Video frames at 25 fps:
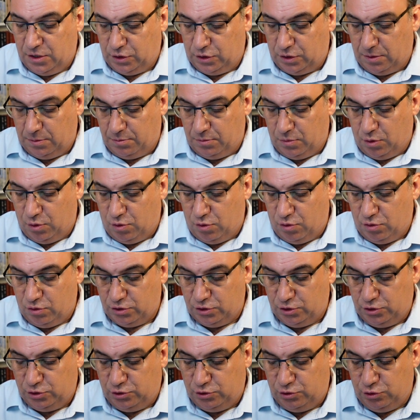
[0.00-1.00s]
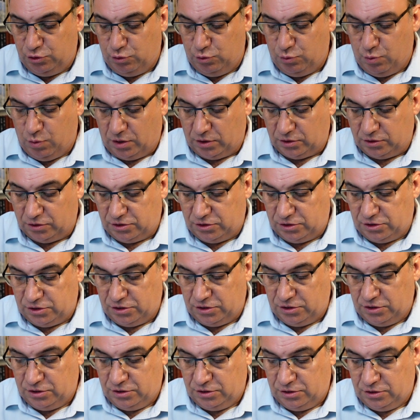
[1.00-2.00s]
the more do
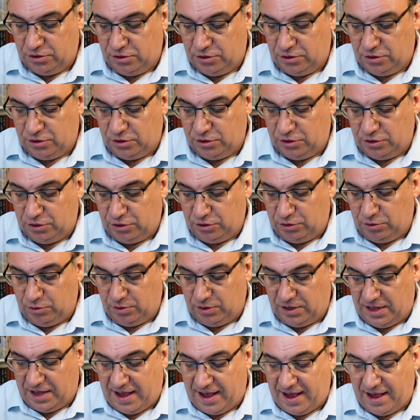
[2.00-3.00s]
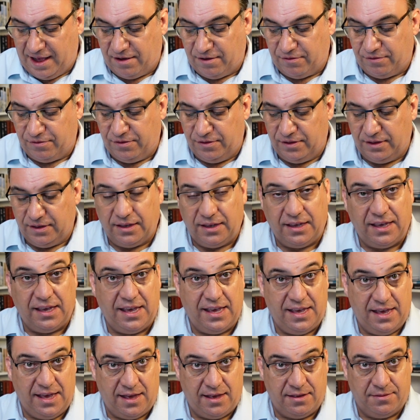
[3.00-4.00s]
wants you'll have
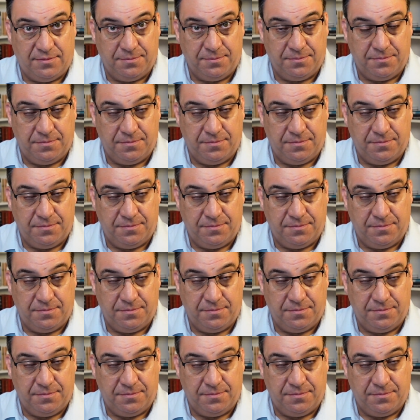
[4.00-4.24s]
here.